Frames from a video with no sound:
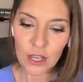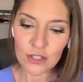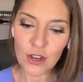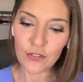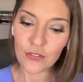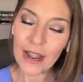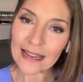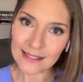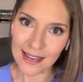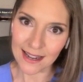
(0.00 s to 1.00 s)
So
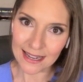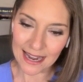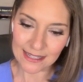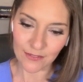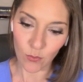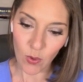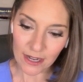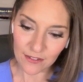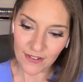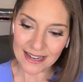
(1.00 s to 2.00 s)
France had a case of one
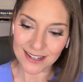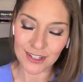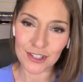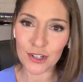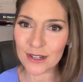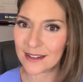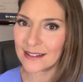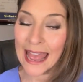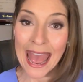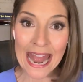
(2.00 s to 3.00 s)
infected student,
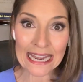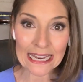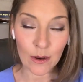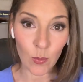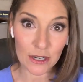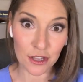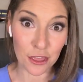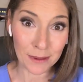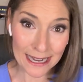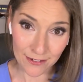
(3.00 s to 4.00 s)
went to
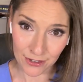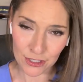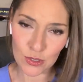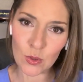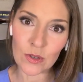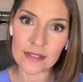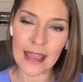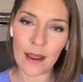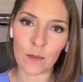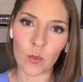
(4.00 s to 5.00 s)
three different schools,
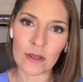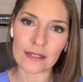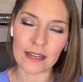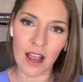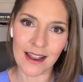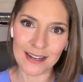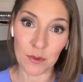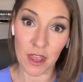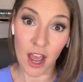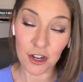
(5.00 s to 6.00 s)
and was in contact
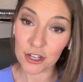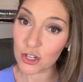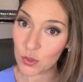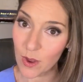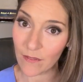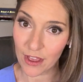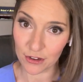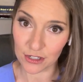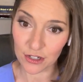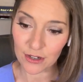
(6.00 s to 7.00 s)
with 112
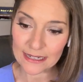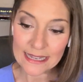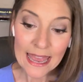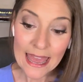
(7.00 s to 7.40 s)
other students.